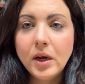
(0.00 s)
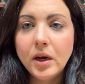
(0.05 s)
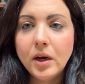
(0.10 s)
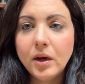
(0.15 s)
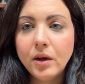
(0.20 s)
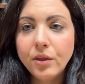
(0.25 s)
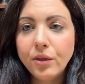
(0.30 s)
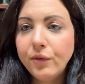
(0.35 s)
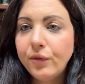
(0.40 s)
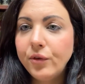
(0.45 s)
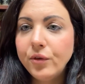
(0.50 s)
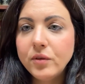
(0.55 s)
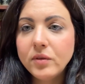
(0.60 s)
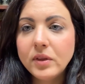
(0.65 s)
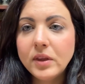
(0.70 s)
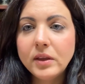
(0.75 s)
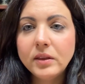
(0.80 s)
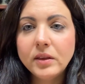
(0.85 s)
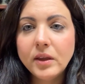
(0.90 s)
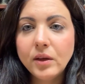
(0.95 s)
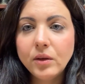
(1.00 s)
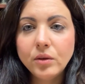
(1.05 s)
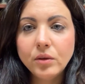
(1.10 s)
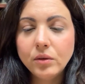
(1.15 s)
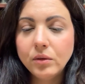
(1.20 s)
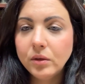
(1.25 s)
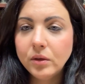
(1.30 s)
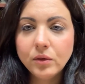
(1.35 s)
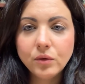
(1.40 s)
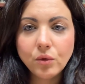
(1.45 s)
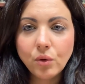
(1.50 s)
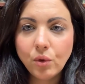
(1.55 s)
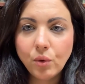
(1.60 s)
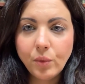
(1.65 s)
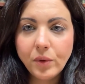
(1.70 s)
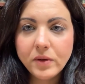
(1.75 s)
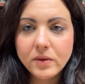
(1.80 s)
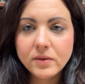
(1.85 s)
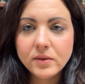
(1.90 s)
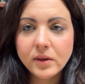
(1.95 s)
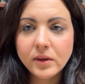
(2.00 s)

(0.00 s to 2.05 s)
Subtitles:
The first thing that is always